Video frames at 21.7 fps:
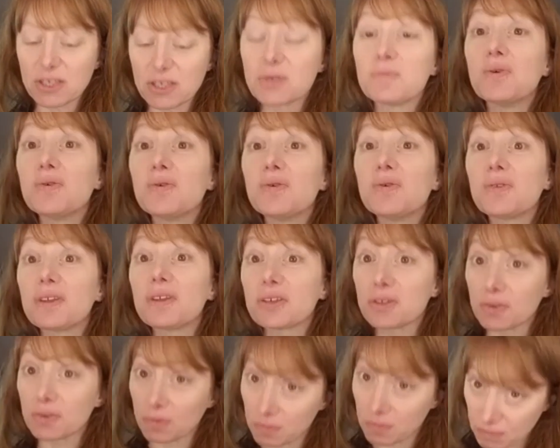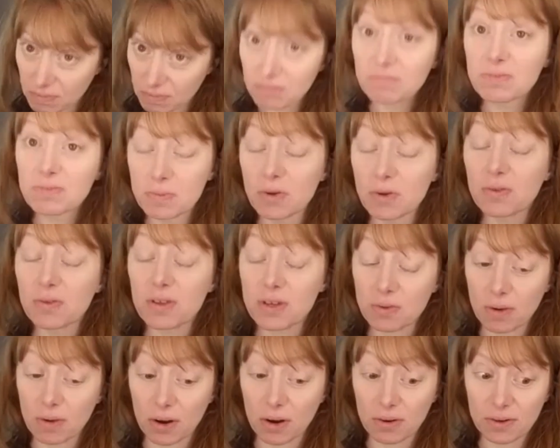
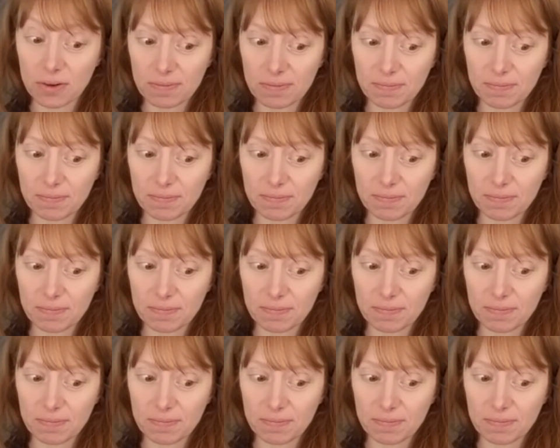smoothest road.